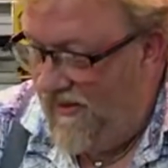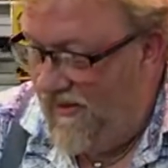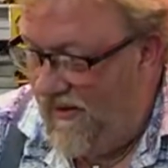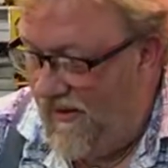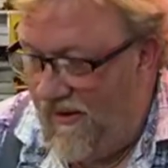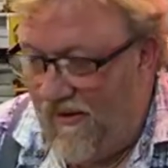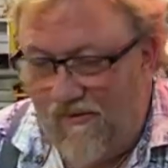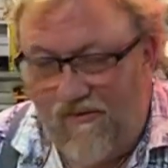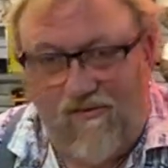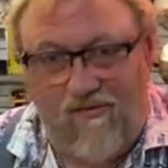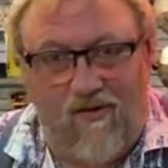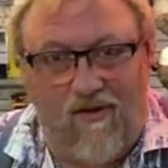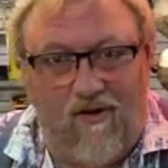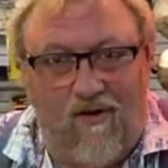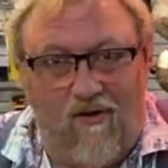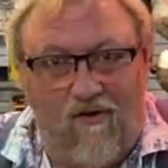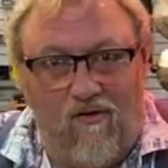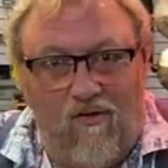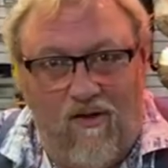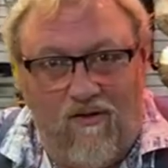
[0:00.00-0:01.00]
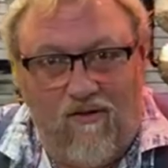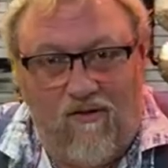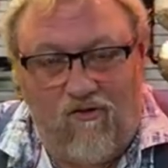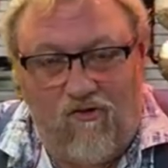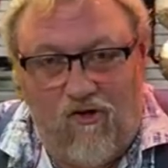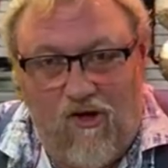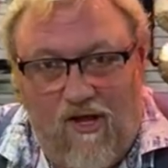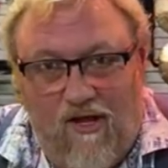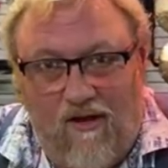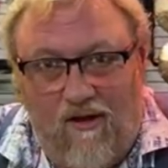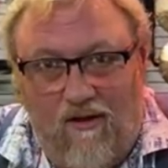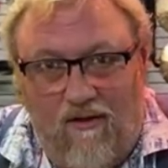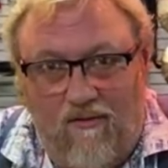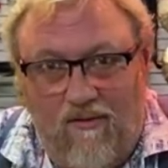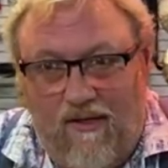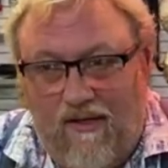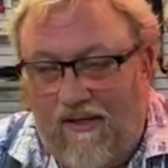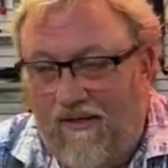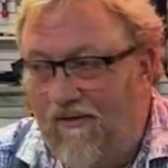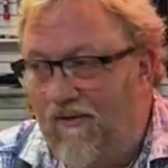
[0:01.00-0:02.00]
us and the channel.
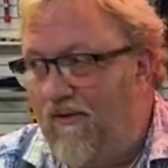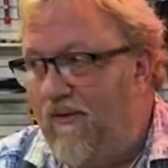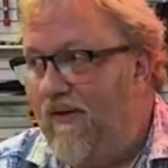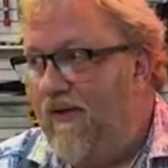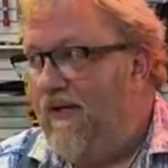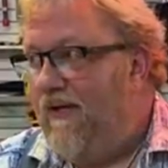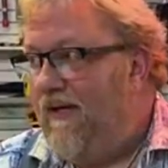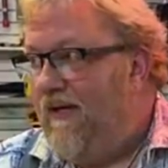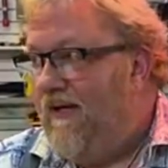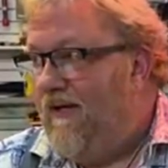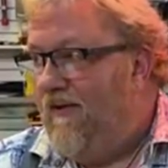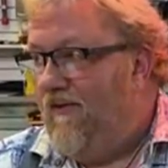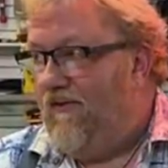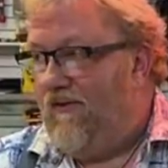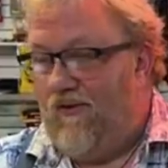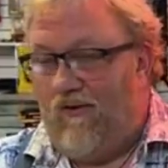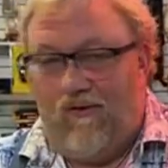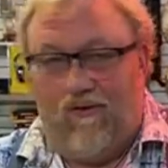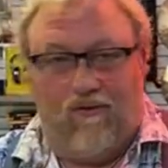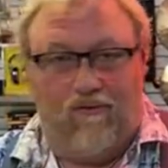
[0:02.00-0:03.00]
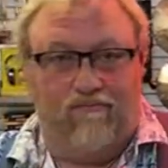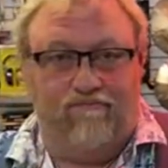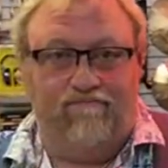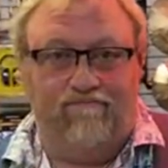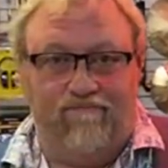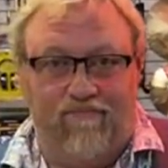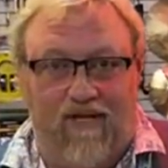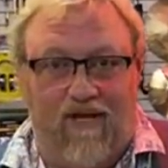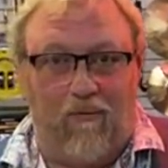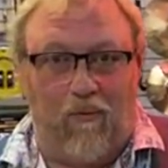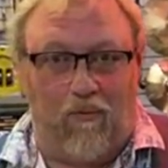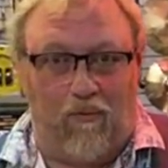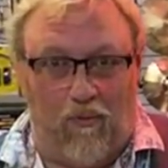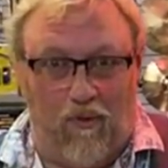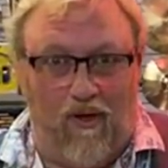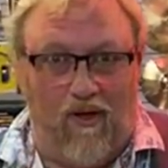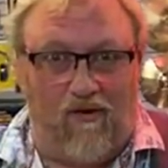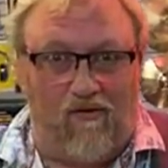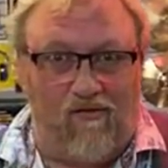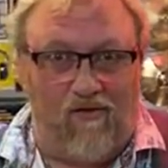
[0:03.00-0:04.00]
And so, yeah, we're
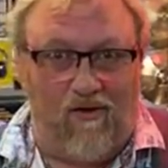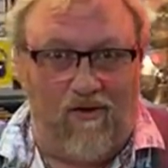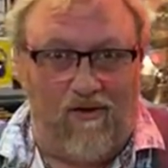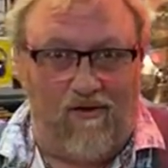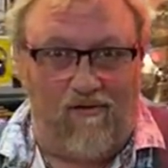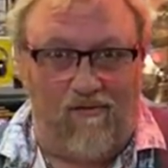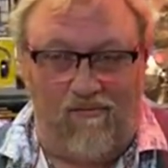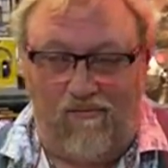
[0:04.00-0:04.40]
pretty excited.